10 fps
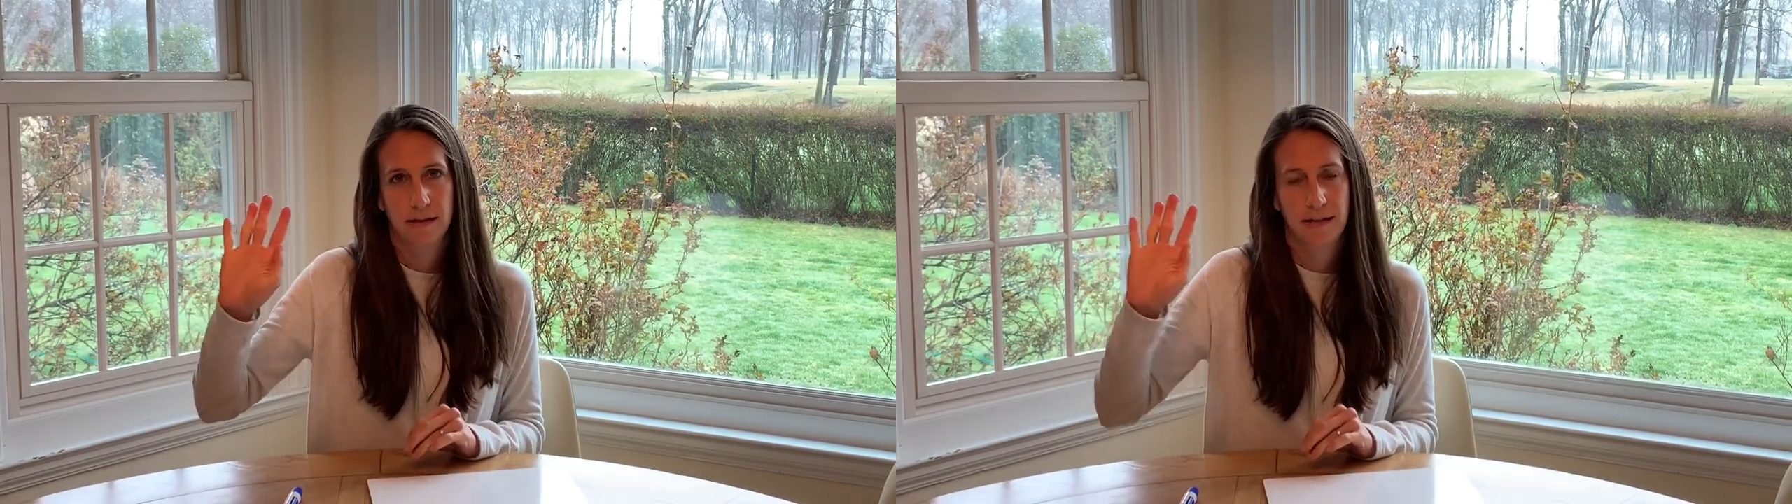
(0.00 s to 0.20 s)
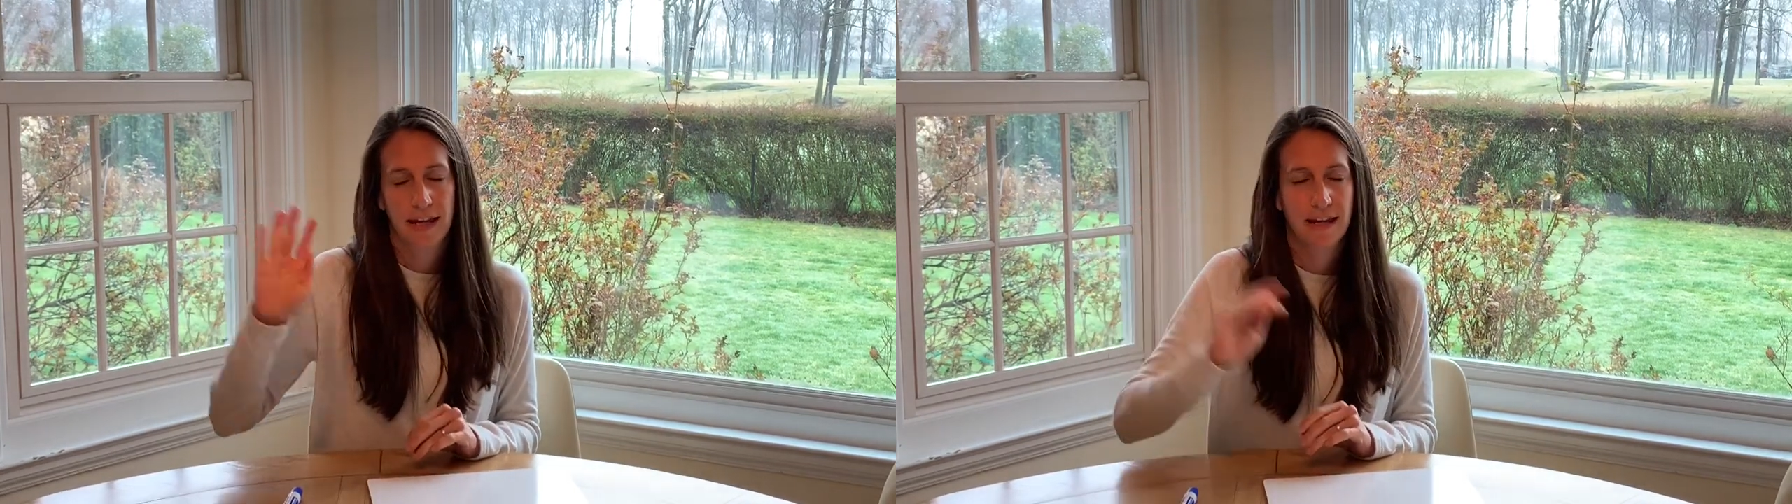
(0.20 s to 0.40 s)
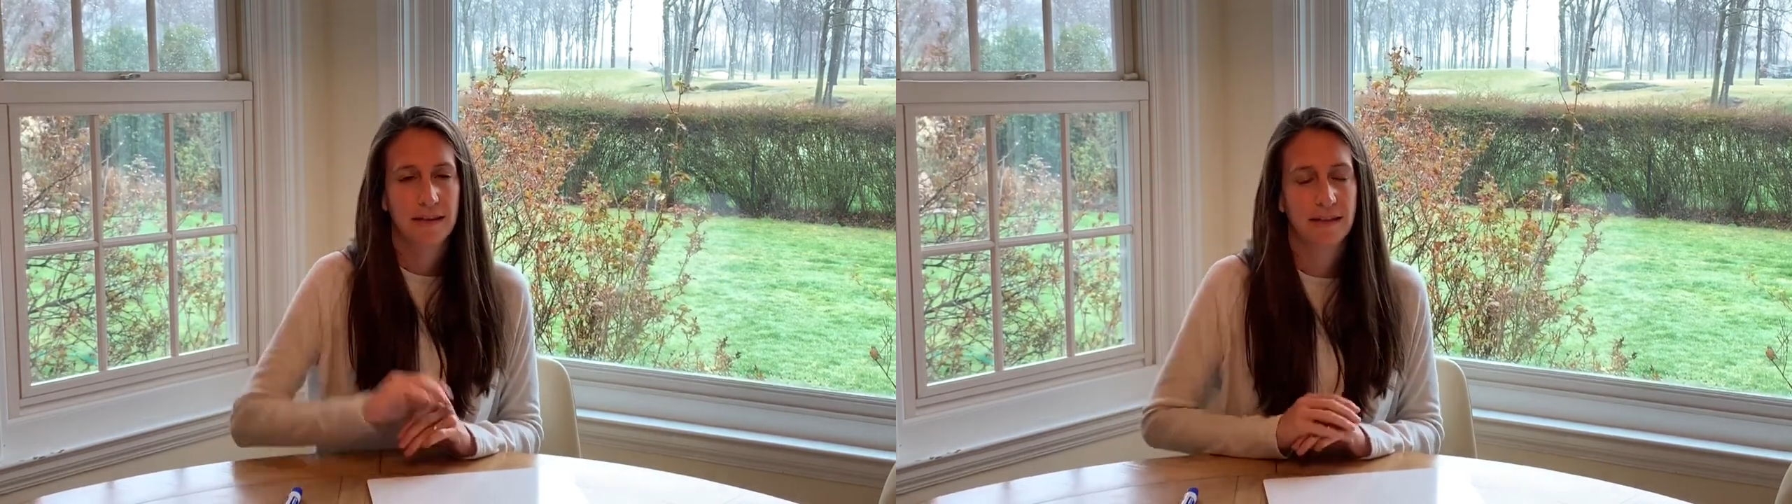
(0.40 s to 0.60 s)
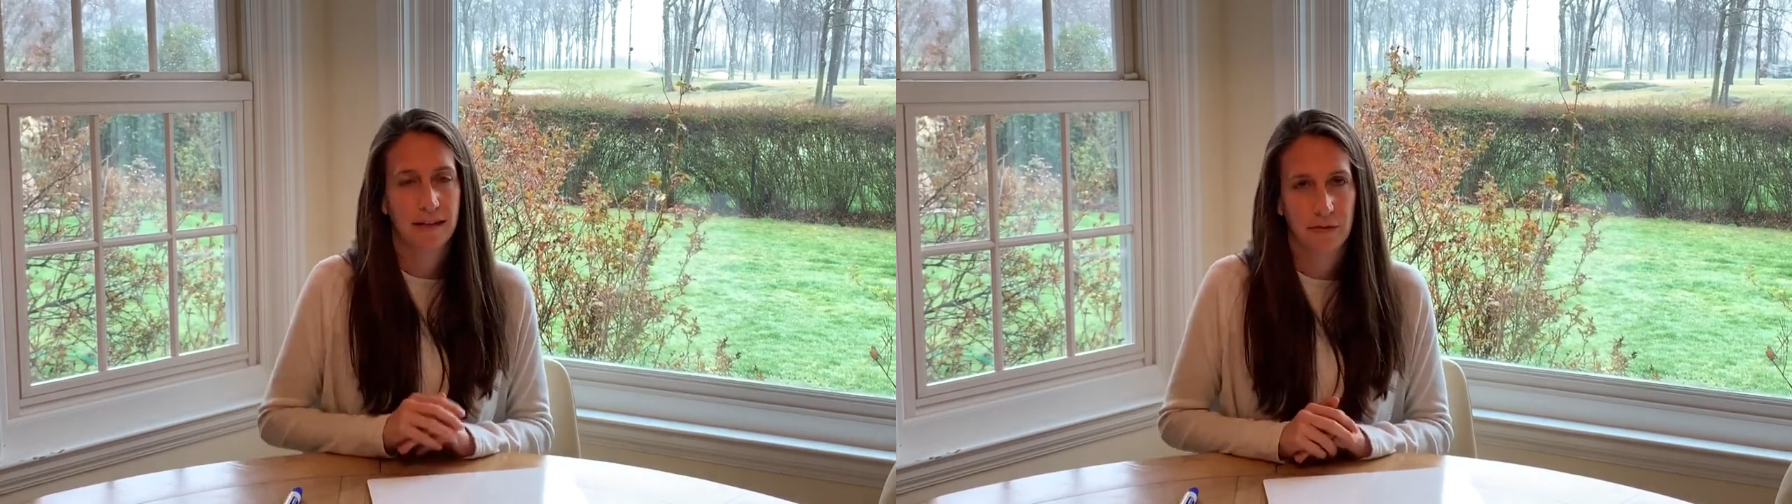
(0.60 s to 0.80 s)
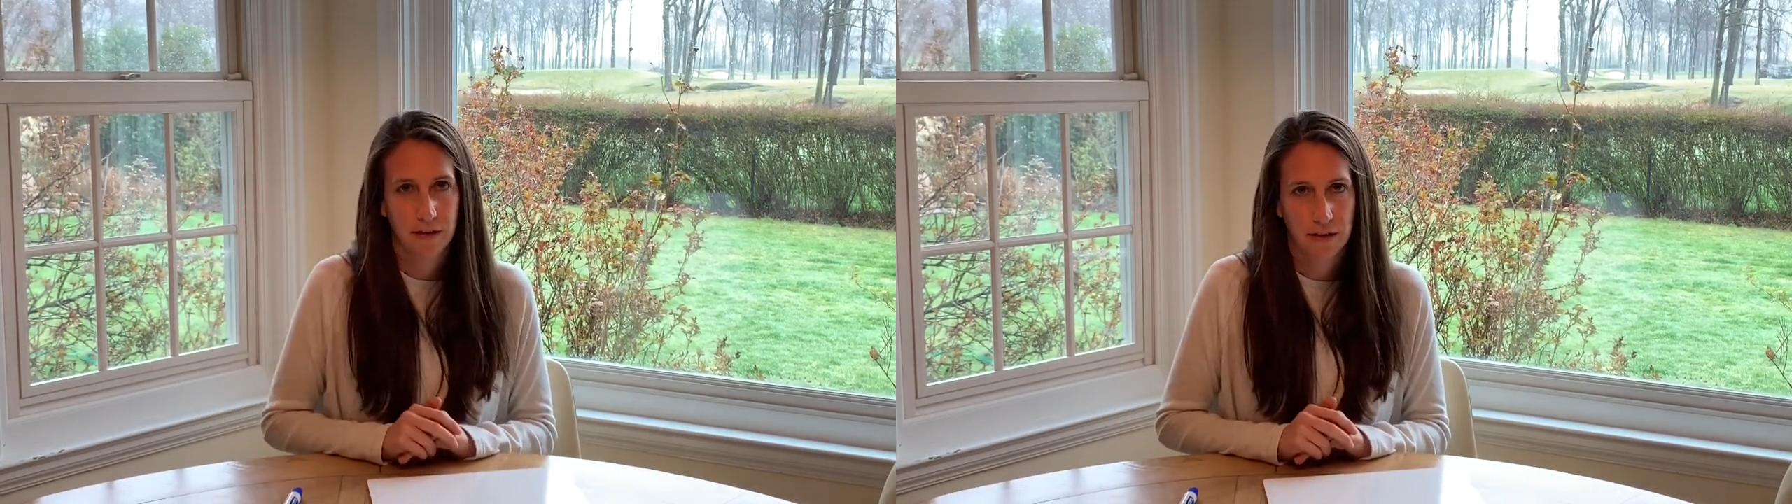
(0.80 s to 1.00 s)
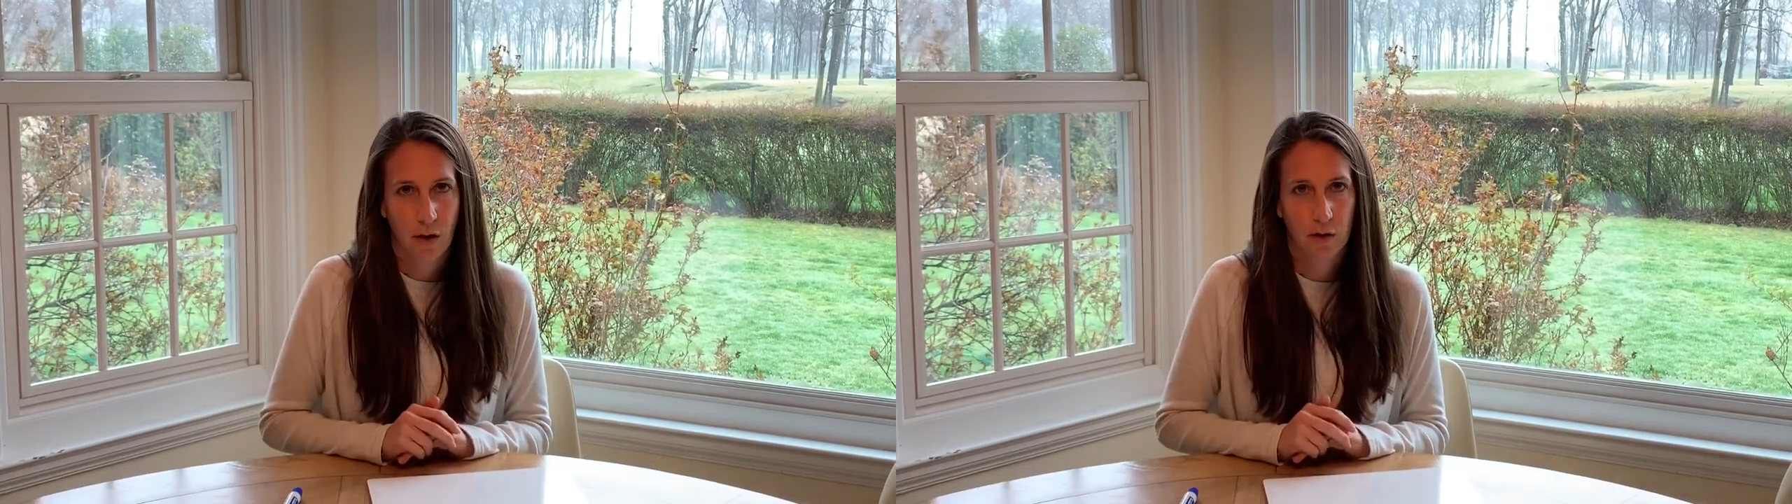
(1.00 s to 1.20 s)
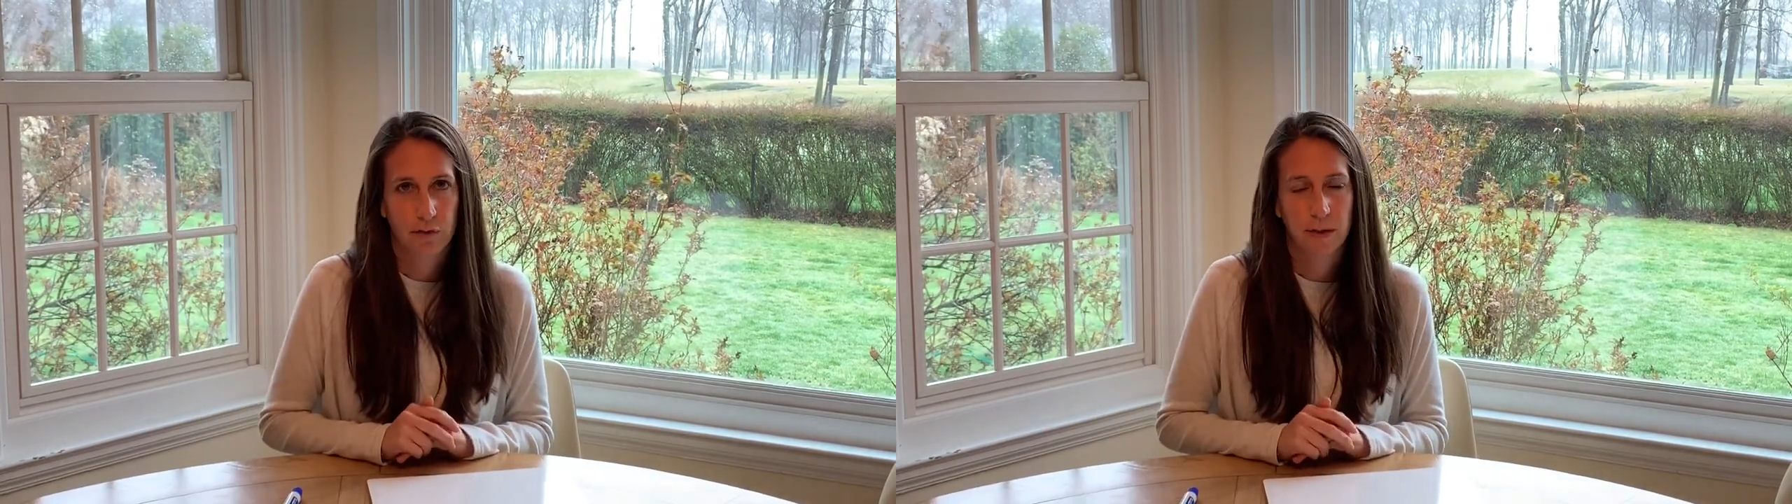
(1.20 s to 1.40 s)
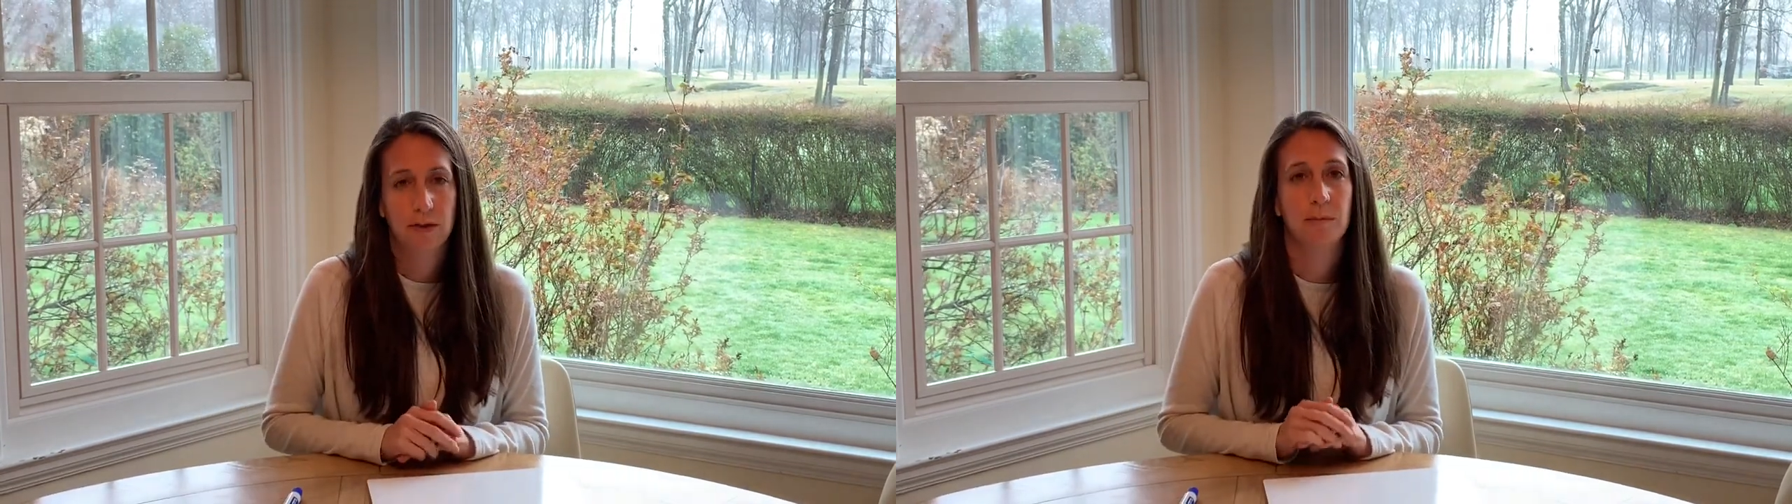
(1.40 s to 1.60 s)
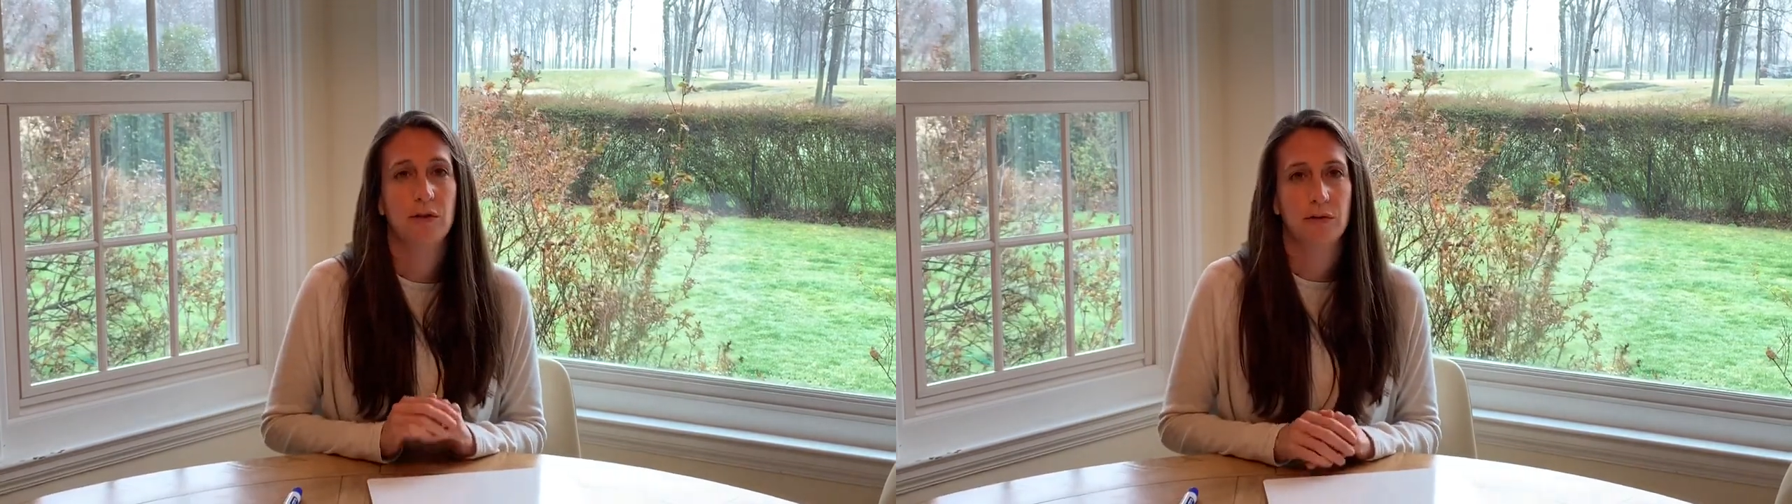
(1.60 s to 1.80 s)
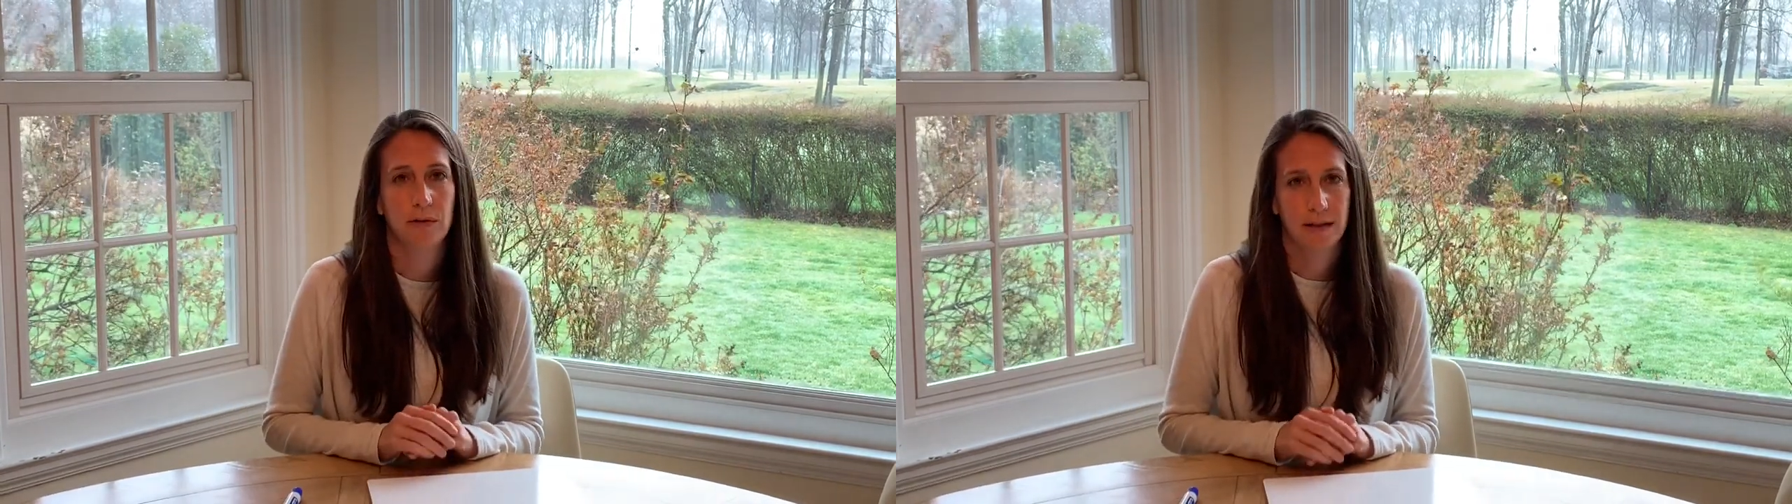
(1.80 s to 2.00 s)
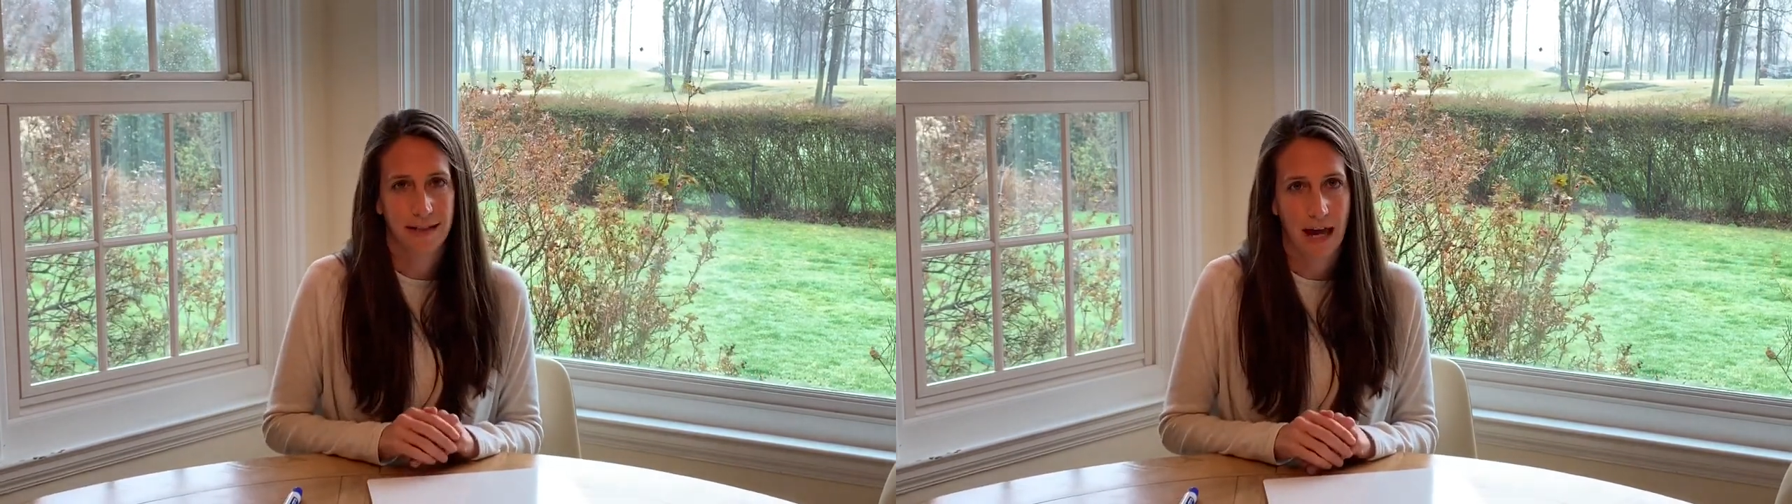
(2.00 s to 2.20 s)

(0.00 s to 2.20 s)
take the suffix off because we do not